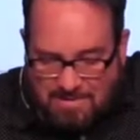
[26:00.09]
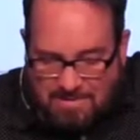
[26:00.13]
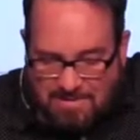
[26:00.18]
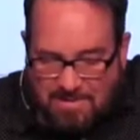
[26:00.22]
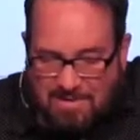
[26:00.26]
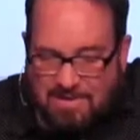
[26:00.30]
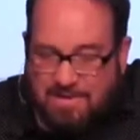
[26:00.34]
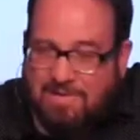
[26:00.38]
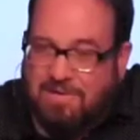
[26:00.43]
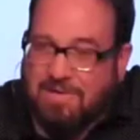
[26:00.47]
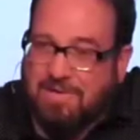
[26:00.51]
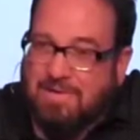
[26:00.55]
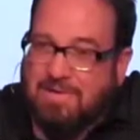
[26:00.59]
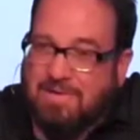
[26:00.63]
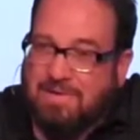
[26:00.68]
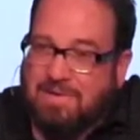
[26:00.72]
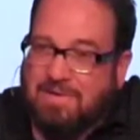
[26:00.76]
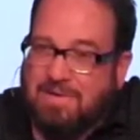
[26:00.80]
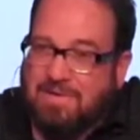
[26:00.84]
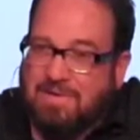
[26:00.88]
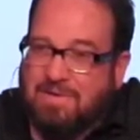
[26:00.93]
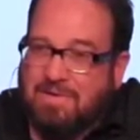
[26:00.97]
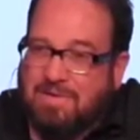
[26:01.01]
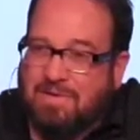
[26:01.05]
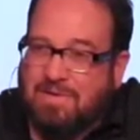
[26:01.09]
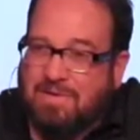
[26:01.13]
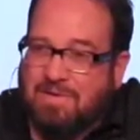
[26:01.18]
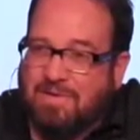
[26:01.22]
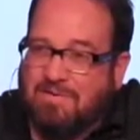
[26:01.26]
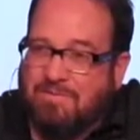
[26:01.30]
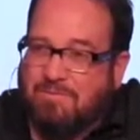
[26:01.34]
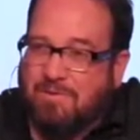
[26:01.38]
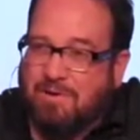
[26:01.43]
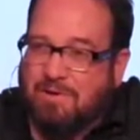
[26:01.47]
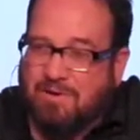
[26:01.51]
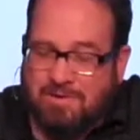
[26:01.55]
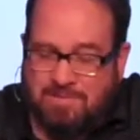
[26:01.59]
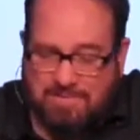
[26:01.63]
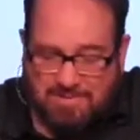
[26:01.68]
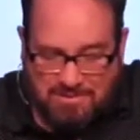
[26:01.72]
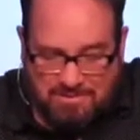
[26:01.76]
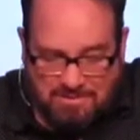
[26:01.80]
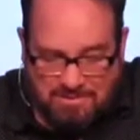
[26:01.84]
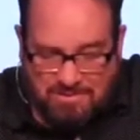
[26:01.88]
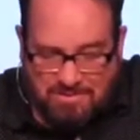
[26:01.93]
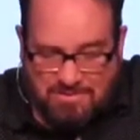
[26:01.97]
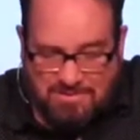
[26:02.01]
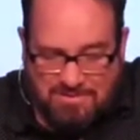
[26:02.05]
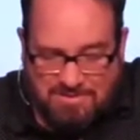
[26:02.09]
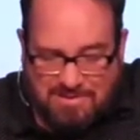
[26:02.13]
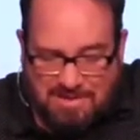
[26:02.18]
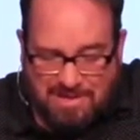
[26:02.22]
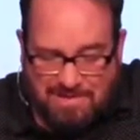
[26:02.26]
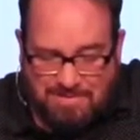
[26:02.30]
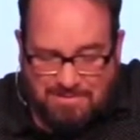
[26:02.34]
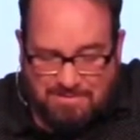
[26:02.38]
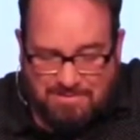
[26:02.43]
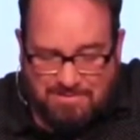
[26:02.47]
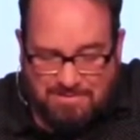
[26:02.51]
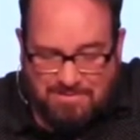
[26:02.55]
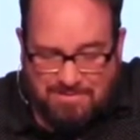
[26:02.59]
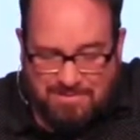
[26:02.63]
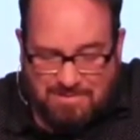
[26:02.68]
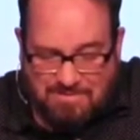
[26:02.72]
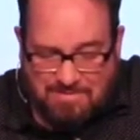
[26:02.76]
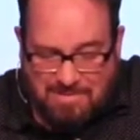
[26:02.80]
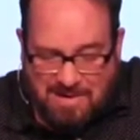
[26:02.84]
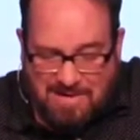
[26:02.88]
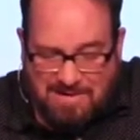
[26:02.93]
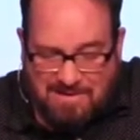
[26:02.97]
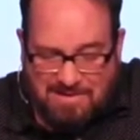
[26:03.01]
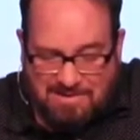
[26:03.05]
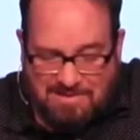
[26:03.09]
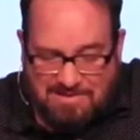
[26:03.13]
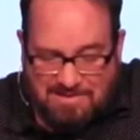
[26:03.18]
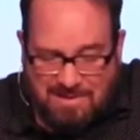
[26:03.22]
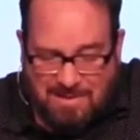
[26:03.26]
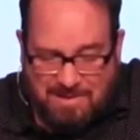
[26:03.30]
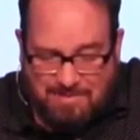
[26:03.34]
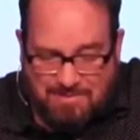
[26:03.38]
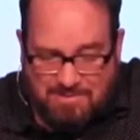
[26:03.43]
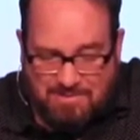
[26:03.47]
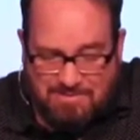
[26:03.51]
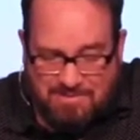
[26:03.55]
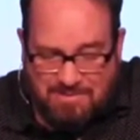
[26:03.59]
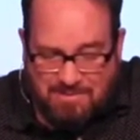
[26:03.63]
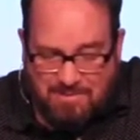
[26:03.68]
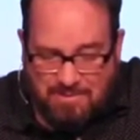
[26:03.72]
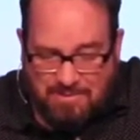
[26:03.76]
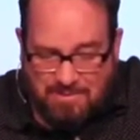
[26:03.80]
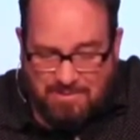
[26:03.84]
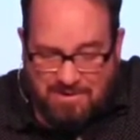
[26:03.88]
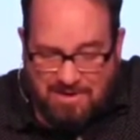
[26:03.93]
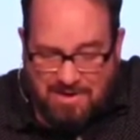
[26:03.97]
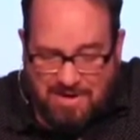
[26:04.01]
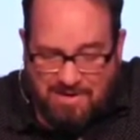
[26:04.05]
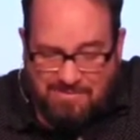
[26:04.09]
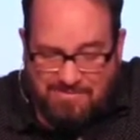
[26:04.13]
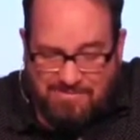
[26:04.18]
And, and if we're going to be true disciples and make disciples, then we're going to